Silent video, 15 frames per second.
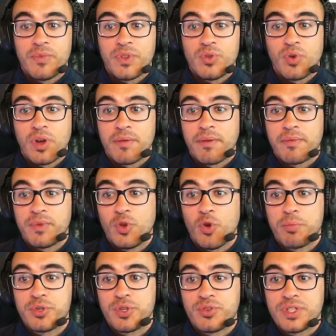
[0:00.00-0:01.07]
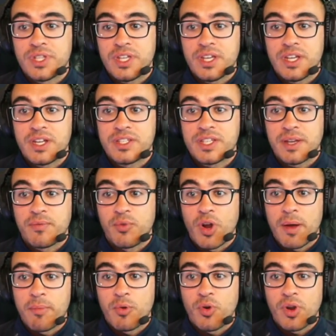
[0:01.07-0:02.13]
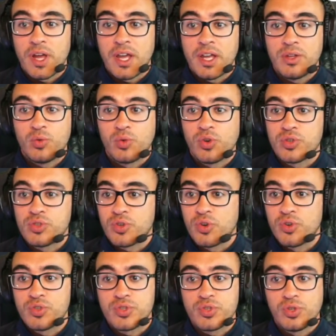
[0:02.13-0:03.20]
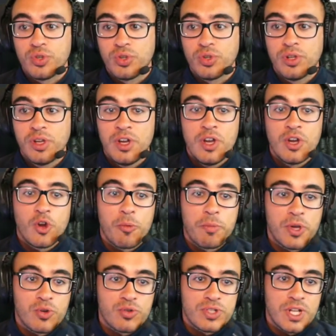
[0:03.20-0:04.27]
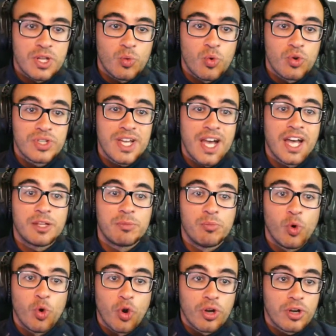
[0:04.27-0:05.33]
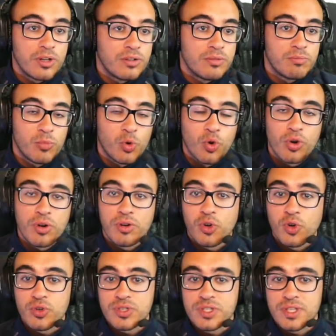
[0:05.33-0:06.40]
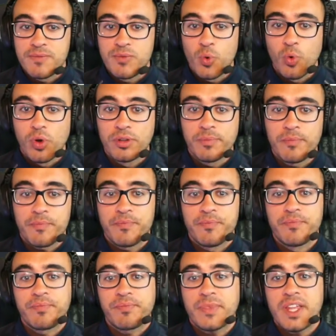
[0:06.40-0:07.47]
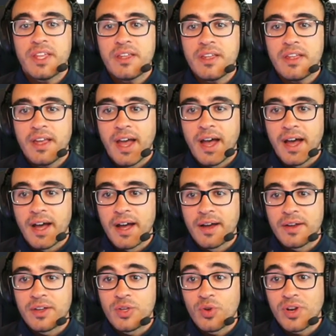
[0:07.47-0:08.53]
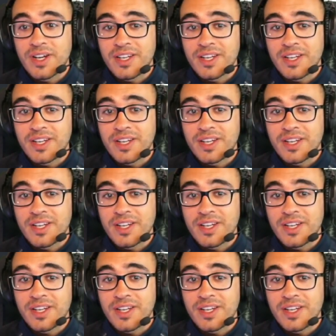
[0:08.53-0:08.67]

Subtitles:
You have a few options here, check for upgrade, do host console, copy host networks, add more hosts if you want. You